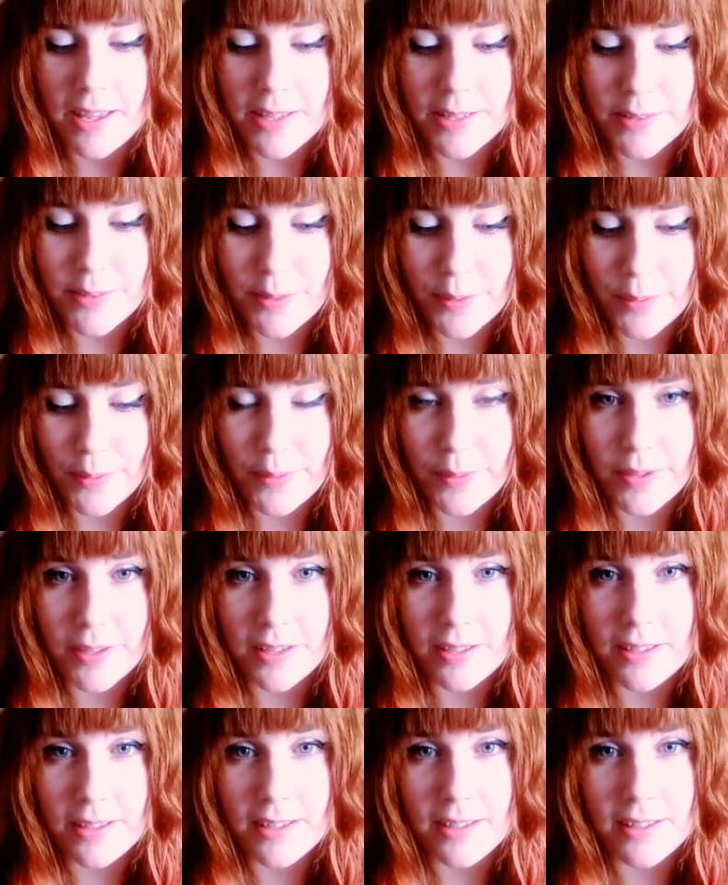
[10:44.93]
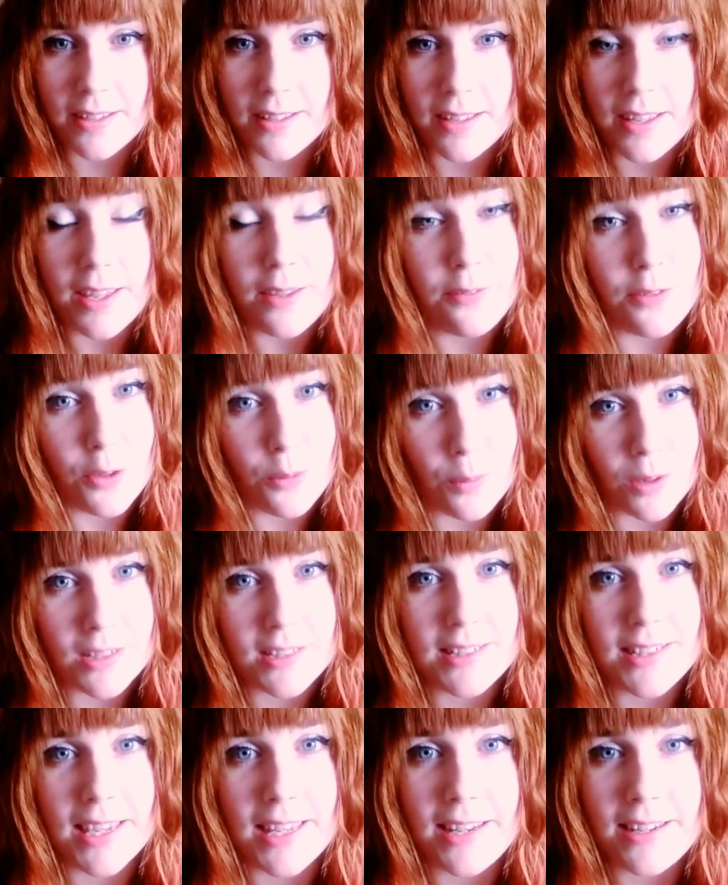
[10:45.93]
So if you want
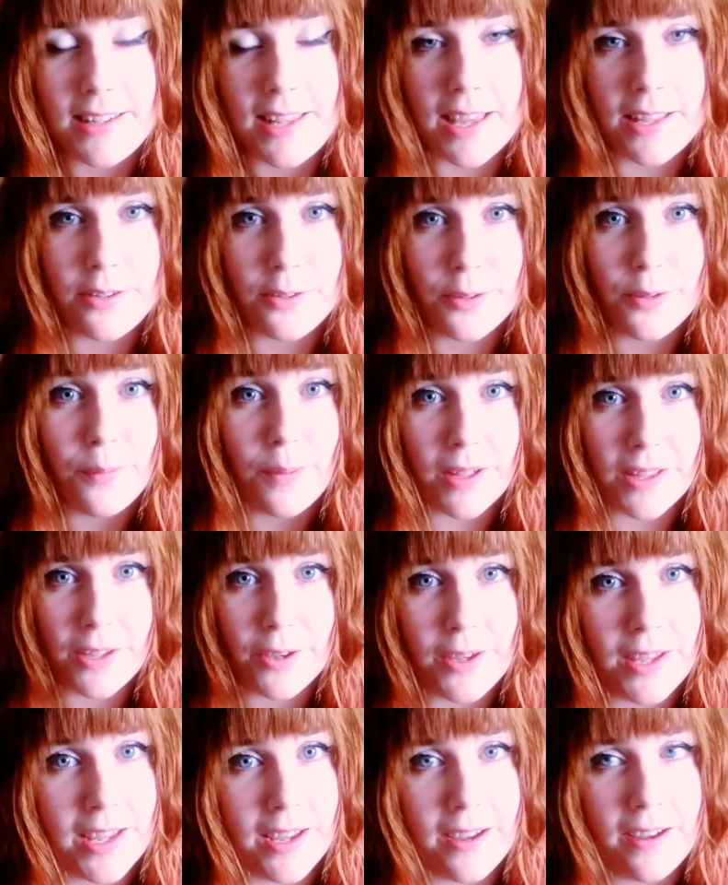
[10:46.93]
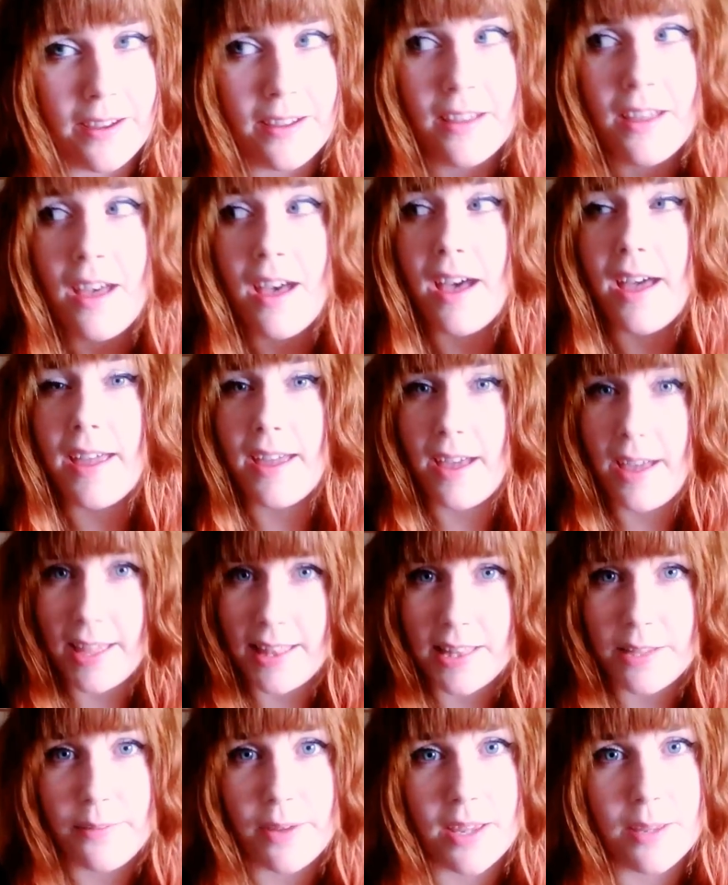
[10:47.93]
to get a tattoo while you're here, I
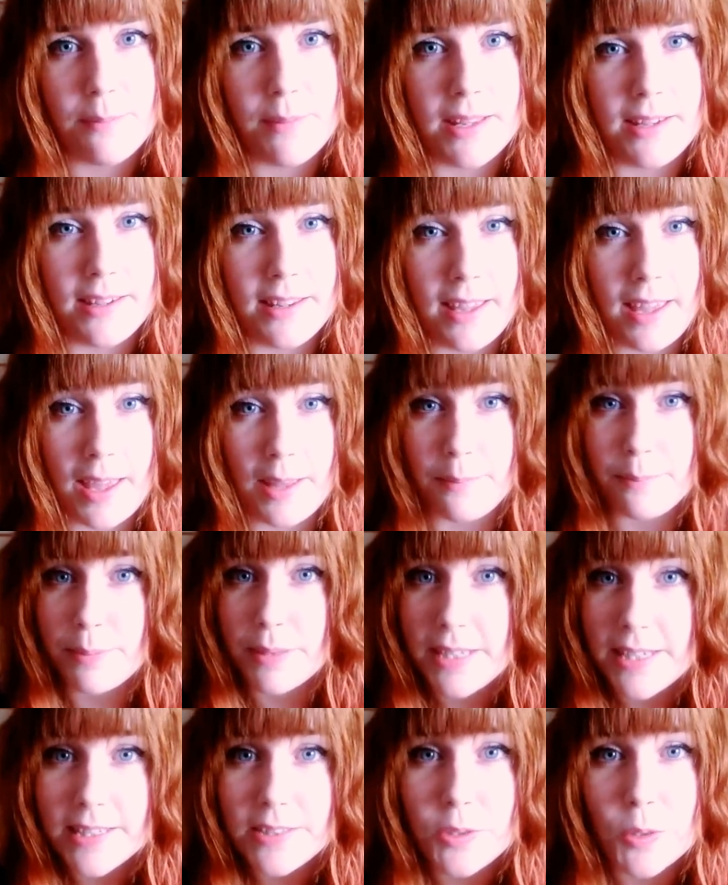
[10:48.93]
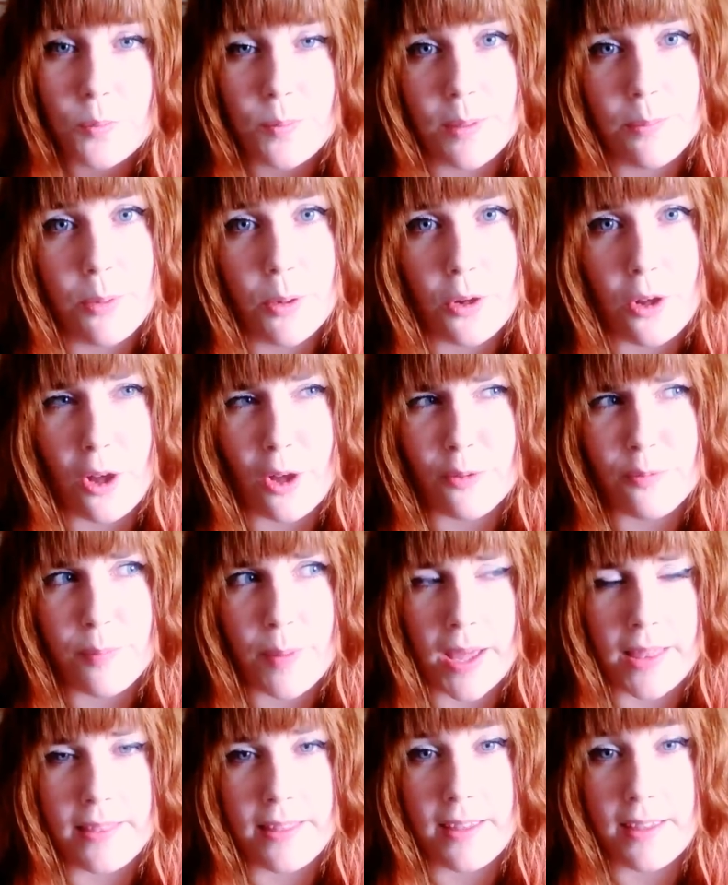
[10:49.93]
highly recommend it, and please don't be put off
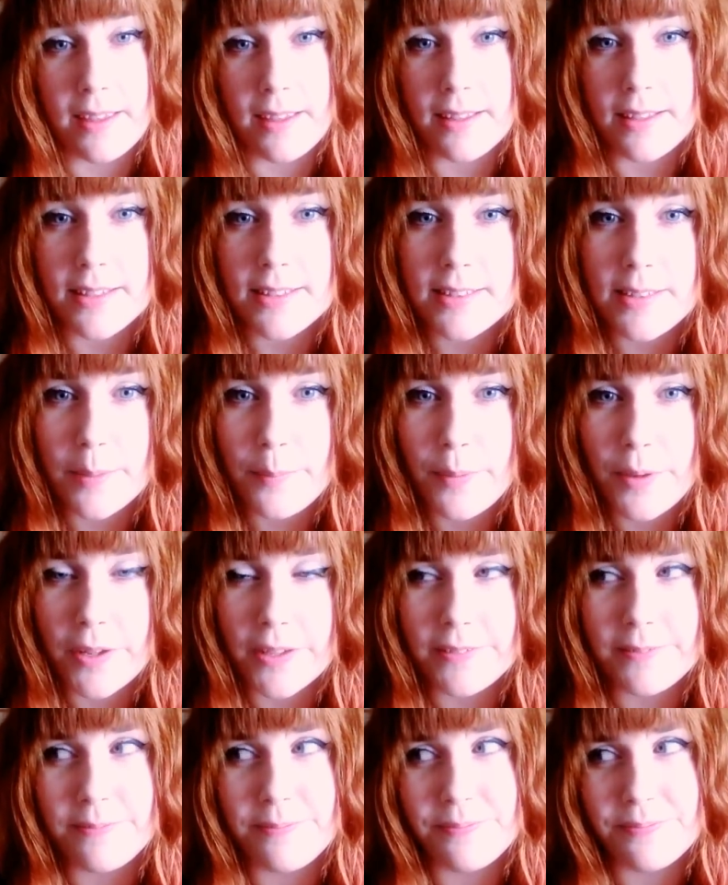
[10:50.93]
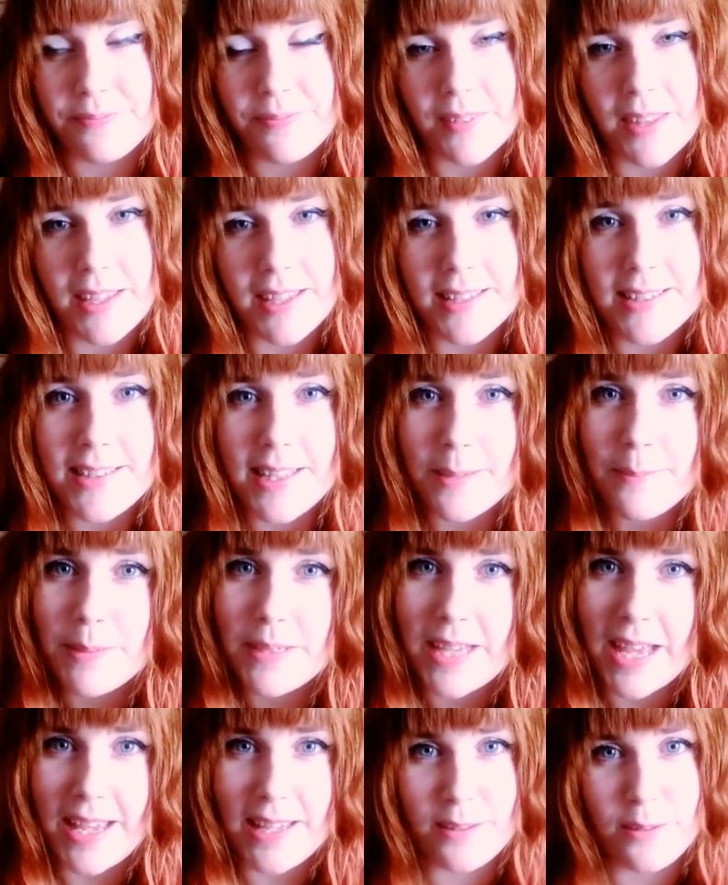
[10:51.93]
by the somewhat
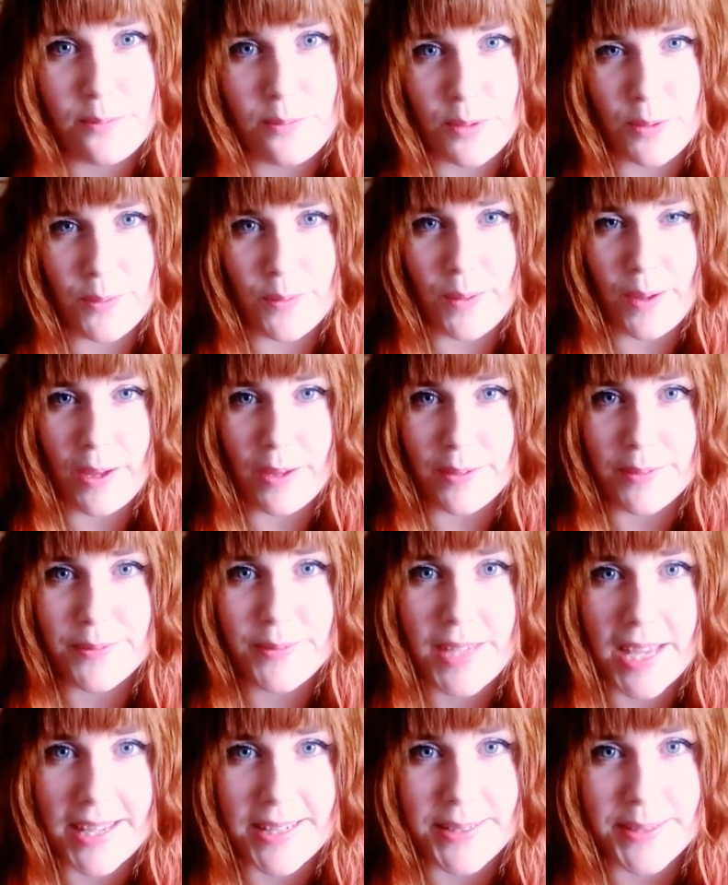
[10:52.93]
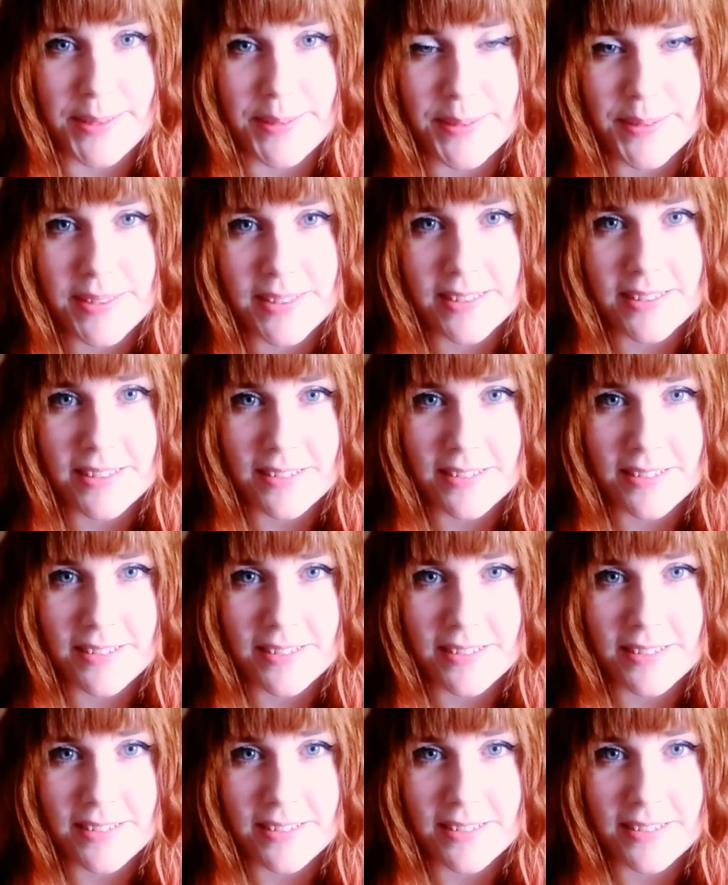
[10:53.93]
stigmatized view of tattoos.